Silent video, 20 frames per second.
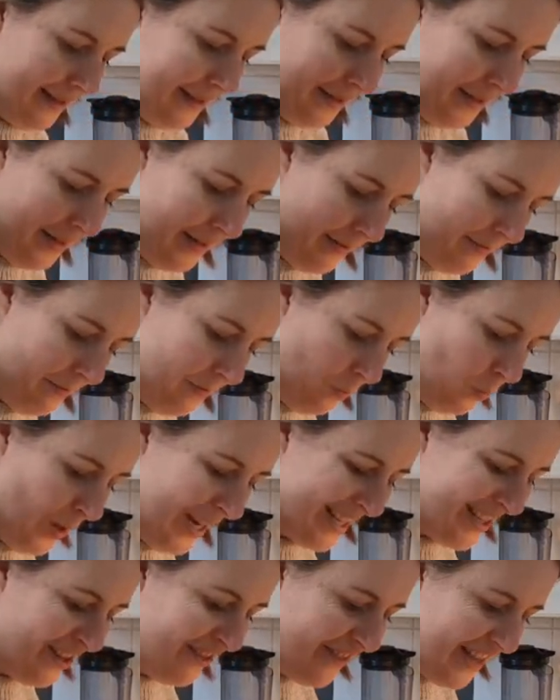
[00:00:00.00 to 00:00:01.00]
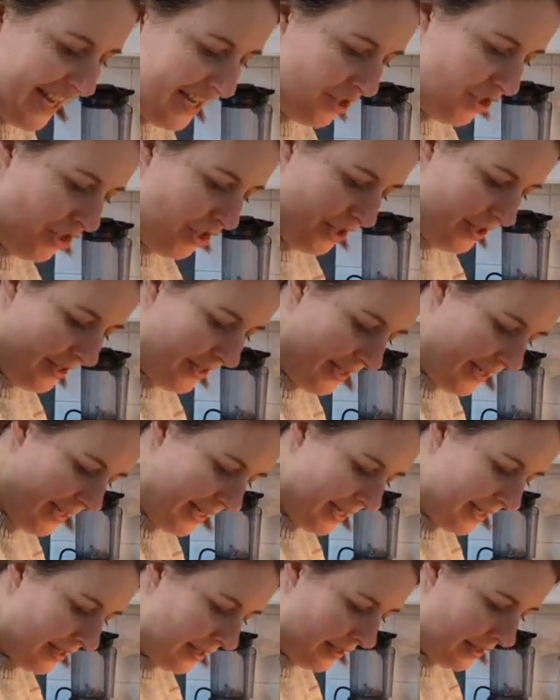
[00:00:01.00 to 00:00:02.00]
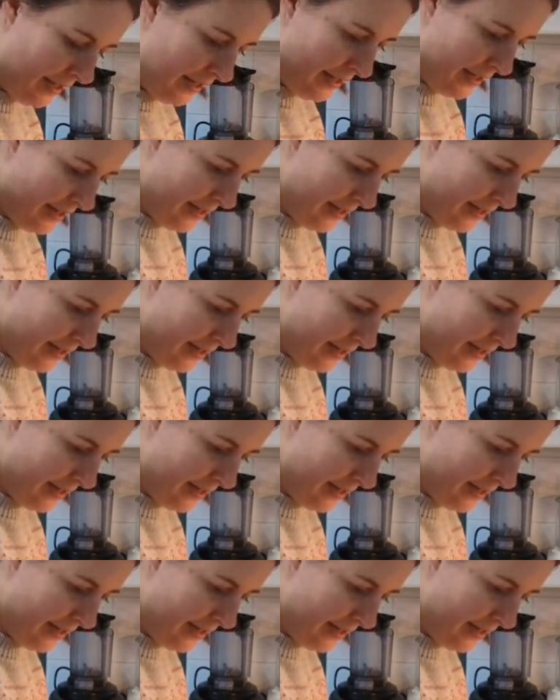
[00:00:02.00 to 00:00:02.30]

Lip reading: kind of wetter veg underneath.